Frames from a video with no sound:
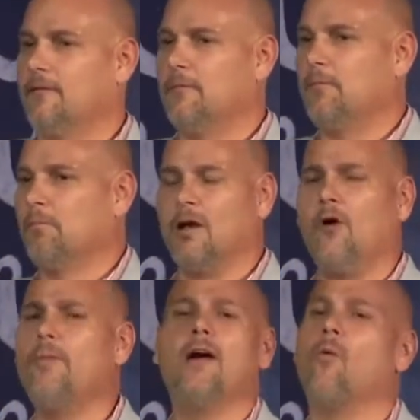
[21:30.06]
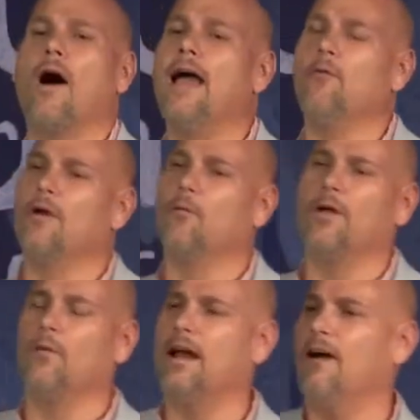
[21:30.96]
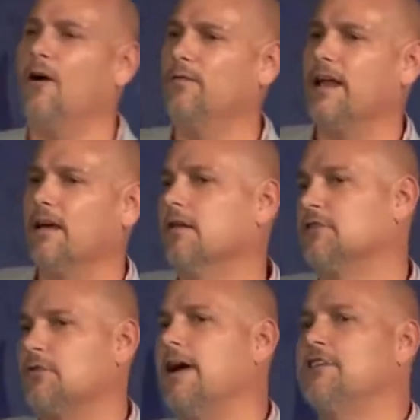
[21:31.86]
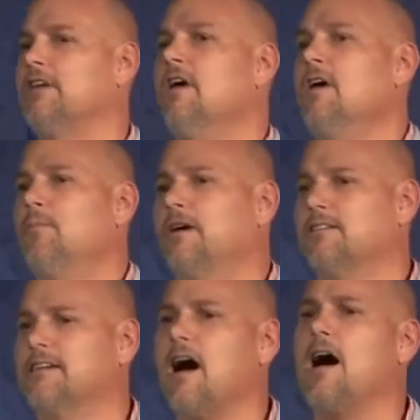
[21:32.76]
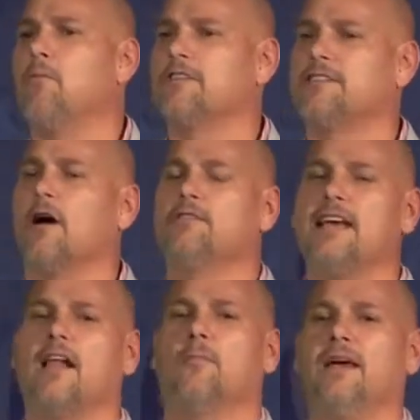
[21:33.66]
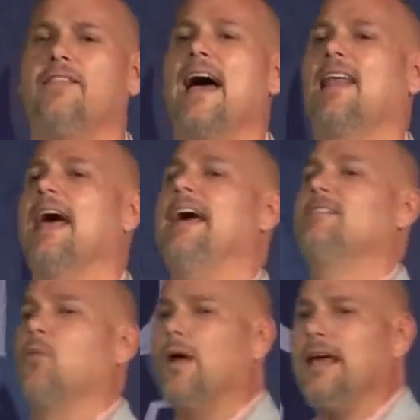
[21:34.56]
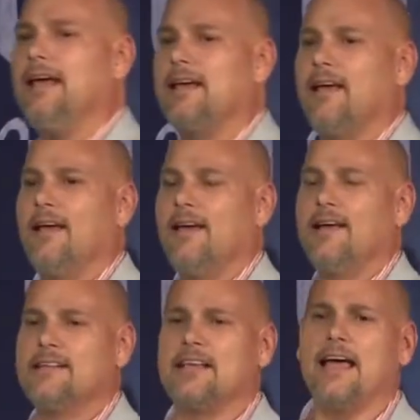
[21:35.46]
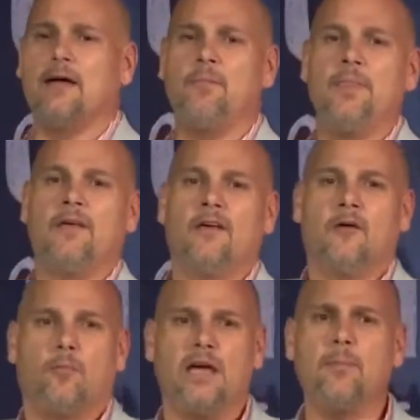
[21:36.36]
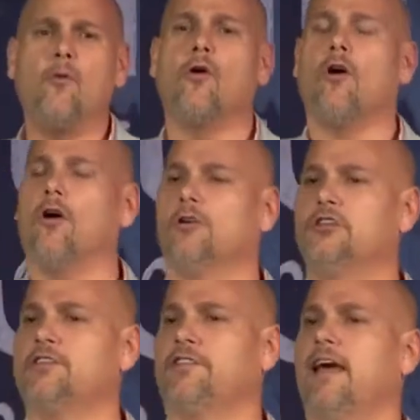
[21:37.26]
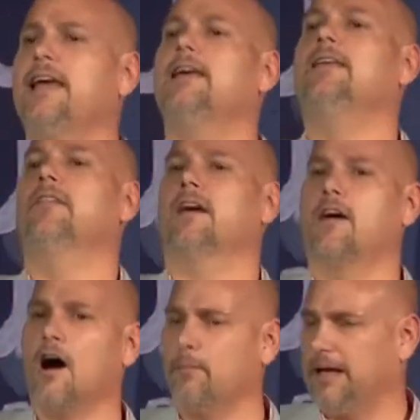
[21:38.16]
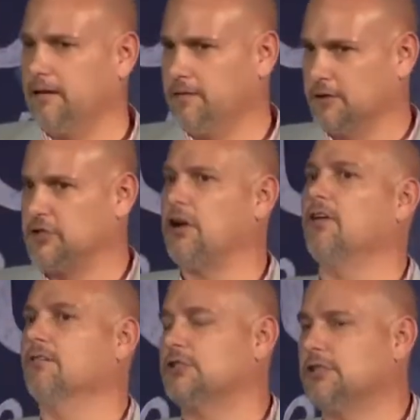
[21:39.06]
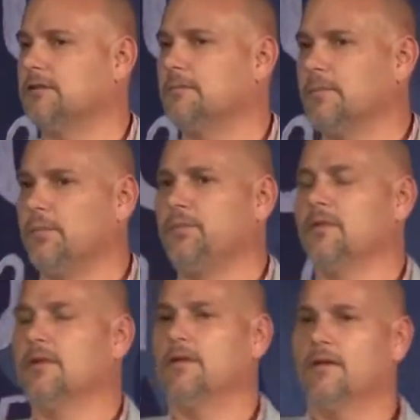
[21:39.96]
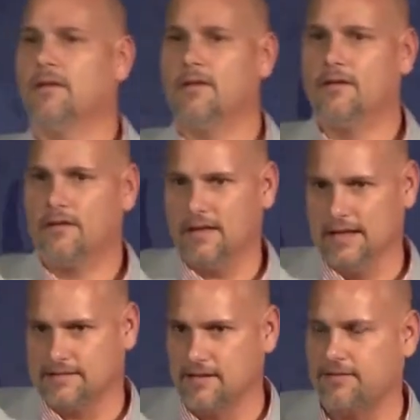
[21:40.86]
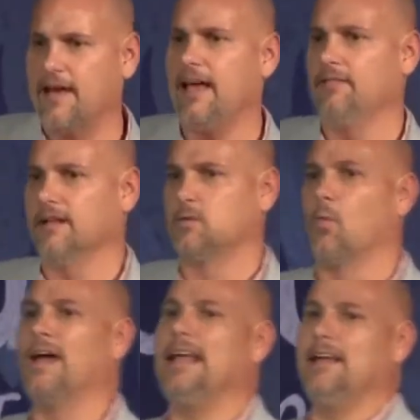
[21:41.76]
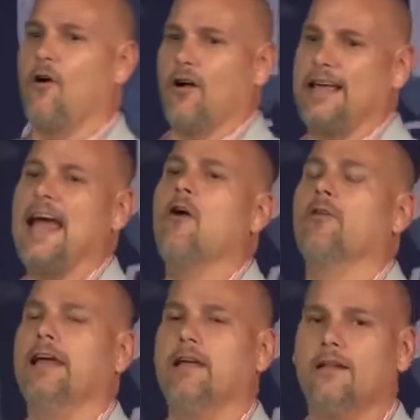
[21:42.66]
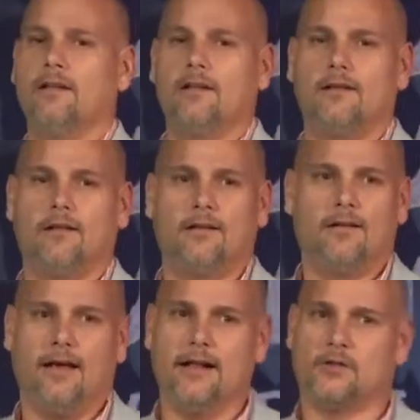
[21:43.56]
blew me away when, when, when i heard that illustration because god was so telling me that last week saying people are just thinking that coming to church is the thing that's winning our county. And it's